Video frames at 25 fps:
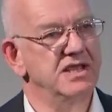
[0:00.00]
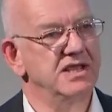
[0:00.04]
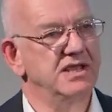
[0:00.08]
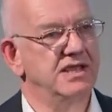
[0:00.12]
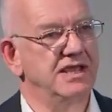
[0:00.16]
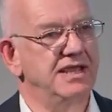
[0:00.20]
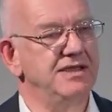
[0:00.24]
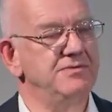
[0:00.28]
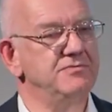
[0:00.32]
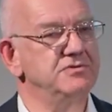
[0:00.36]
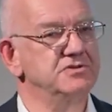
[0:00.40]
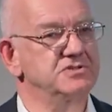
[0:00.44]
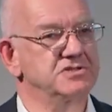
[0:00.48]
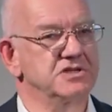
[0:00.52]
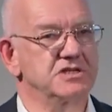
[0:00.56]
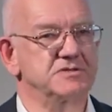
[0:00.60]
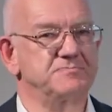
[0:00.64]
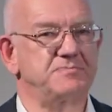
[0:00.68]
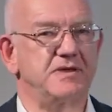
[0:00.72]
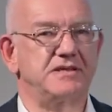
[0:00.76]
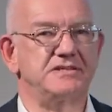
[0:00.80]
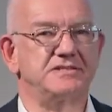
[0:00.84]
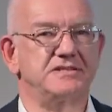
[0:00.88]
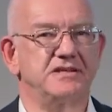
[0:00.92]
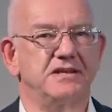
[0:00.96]
It was just
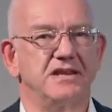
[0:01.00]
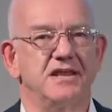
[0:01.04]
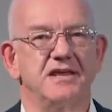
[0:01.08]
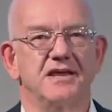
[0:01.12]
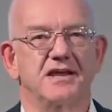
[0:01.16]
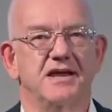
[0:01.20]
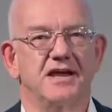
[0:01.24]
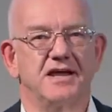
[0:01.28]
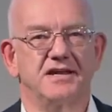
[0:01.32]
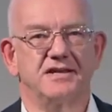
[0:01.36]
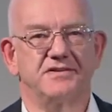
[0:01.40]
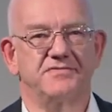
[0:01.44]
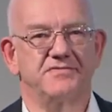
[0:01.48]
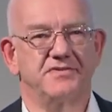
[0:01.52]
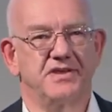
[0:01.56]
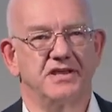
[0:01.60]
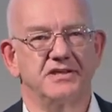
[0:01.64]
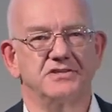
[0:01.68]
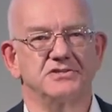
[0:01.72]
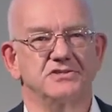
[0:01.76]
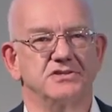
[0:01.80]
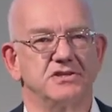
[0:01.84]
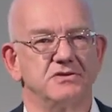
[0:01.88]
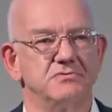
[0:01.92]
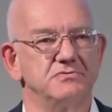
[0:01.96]
basically a kind of
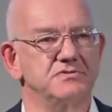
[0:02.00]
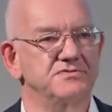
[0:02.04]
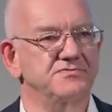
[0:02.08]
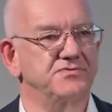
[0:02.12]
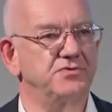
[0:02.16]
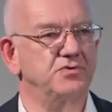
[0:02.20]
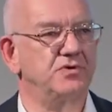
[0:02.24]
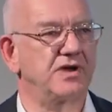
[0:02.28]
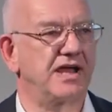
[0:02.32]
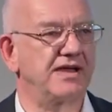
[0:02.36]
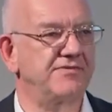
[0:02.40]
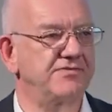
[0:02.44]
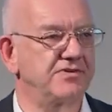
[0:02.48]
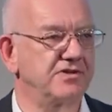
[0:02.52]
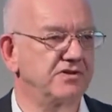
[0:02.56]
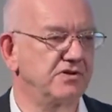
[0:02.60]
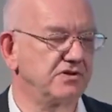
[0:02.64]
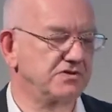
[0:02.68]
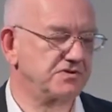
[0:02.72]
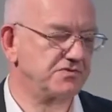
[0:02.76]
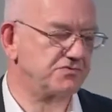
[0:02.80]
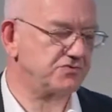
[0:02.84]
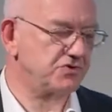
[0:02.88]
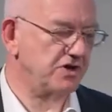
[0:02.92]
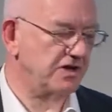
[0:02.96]
excuse for having a
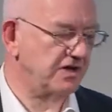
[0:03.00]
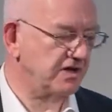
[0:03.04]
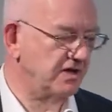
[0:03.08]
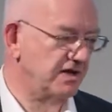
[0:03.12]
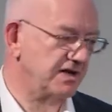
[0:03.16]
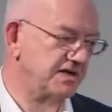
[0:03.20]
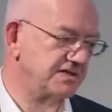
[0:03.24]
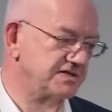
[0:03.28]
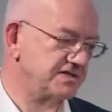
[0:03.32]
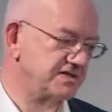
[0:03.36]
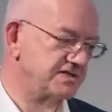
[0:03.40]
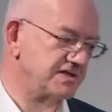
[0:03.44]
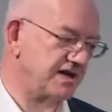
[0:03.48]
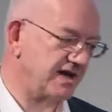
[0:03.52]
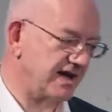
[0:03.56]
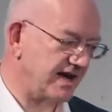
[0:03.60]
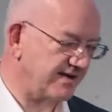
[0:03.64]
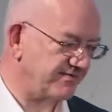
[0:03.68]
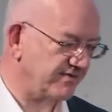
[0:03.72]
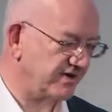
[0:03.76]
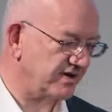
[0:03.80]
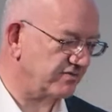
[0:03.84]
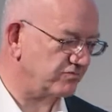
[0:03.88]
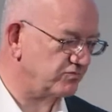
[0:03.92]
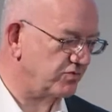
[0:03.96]
lot of drink and, as I say,
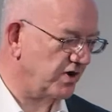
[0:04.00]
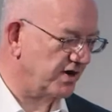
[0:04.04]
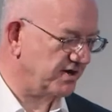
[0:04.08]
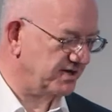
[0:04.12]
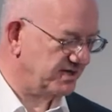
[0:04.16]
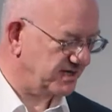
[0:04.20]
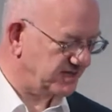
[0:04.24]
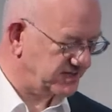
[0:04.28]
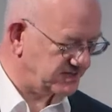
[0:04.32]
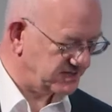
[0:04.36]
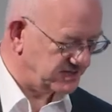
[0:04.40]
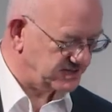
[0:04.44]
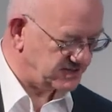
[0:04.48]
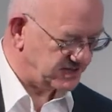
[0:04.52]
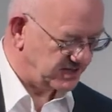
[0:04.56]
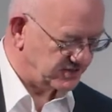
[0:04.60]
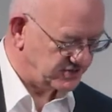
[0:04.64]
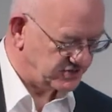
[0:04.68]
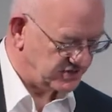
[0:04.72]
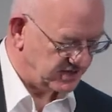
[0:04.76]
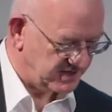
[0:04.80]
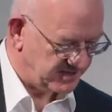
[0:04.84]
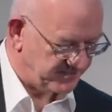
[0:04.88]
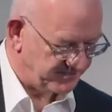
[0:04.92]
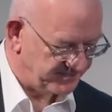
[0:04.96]
having a riot,
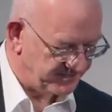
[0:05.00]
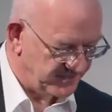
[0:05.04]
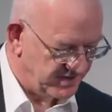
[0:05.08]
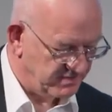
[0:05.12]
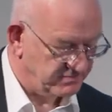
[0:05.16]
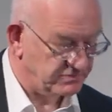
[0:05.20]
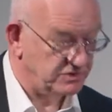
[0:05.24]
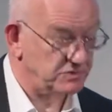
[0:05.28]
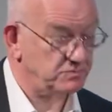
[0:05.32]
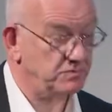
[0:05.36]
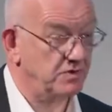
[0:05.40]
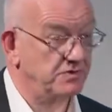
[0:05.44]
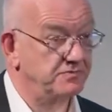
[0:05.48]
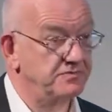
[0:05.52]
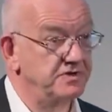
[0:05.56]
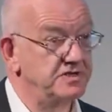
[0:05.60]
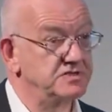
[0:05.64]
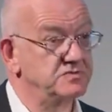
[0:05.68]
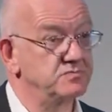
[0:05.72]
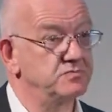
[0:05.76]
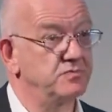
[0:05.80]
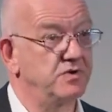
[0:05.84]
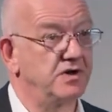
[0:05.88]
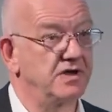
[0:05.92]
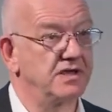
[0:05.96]
essentially, which is one
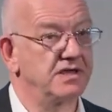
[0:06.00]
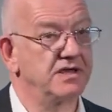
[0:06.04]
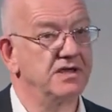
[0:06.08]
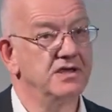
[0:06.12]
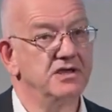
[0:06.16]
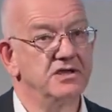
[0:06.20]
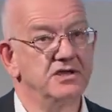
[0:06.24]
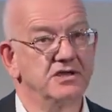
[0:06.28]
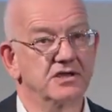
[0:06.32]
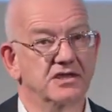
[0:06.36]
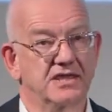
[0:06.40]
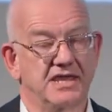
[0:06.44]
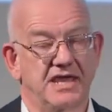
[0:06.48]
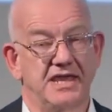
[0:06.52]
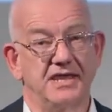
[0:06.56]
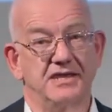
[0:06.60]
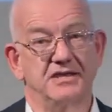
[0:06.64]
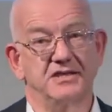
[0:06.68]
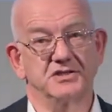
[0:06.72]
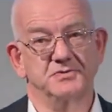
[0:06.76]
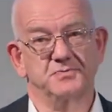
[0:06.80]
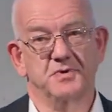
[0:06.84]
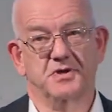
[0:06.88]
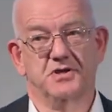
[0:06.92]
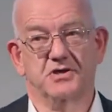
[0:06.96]
reason why
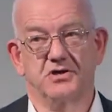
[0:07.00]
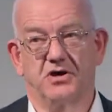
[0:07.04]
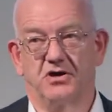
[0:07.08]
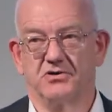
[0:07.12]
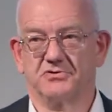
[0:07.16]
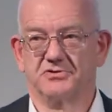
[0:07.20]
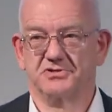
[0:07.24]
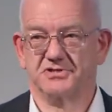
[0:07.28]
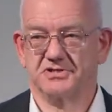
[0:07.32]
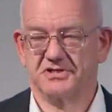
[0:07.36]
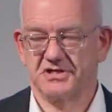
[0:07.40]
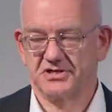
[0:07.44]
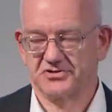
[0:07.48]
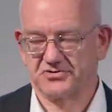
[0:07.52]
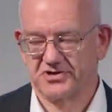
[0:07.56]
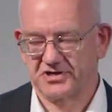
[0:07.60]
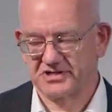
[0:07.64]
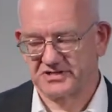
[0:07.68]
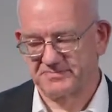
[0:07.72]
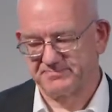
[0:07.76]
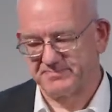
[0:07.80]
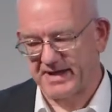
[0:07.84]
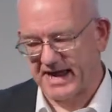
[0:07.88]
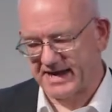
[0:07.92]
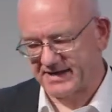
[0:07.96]
kings were constantly trying
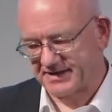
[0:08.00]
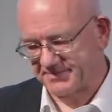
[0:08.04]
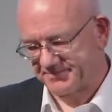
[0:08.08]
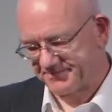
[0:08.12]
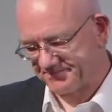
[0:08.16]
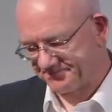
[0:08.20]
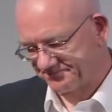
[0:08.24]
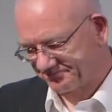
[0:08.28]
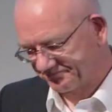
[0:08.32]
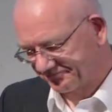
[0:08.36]
to ban him.